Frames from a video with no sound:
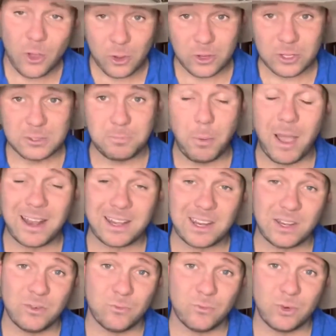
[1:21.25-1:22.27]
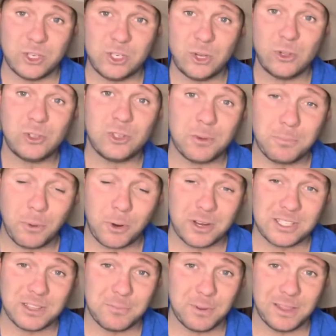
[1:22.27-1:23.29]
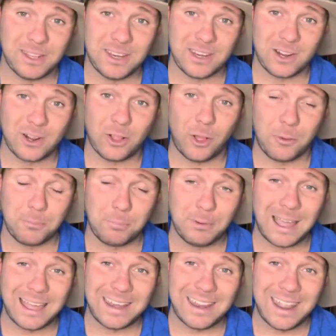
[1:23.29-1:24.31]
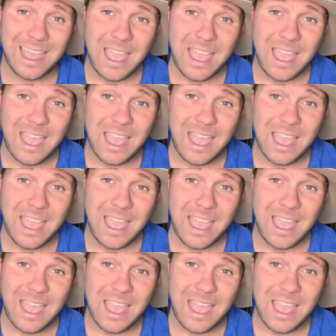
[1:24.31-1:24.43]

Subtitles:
whose bite can reduce your body's ability to clot blood